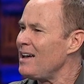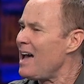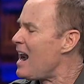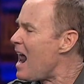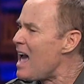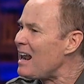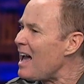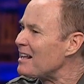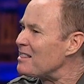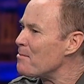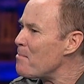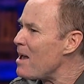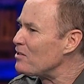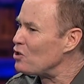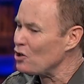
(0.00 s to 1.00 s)
And I like
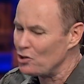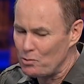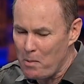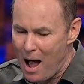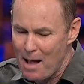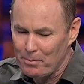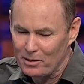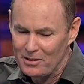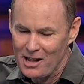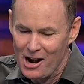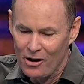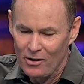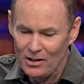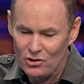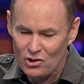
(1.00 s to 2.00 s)
the message Bible
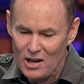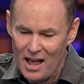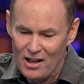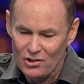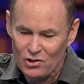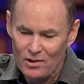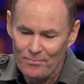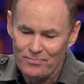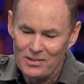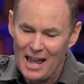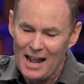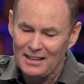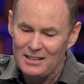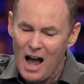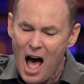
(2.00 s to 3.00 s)
there. It says,
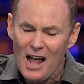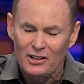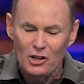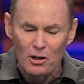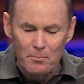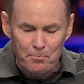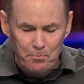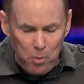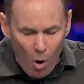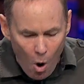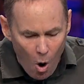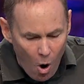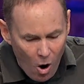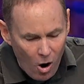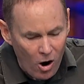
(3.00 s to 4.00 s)
And God can
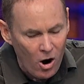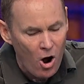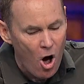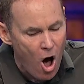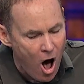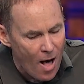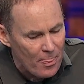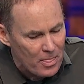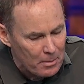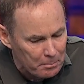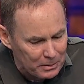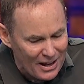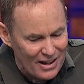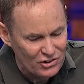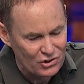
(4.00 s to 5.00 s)
pour on the
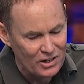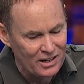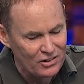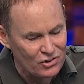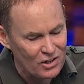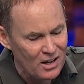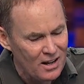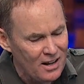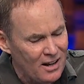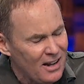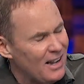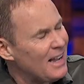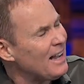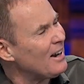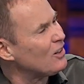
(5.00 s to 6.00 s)
blessings
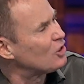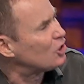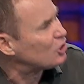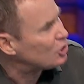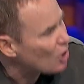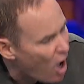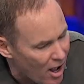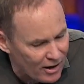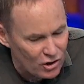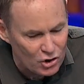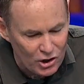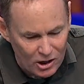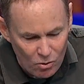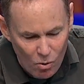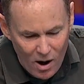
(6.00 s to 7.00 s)
in
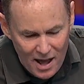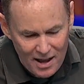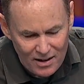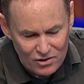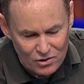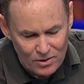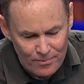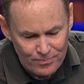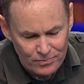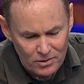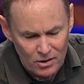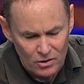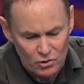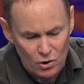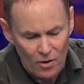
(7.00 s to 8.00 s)
astonishing ways
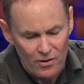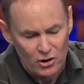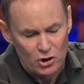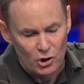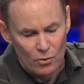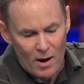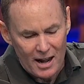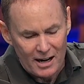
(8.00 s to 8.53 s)
so that you're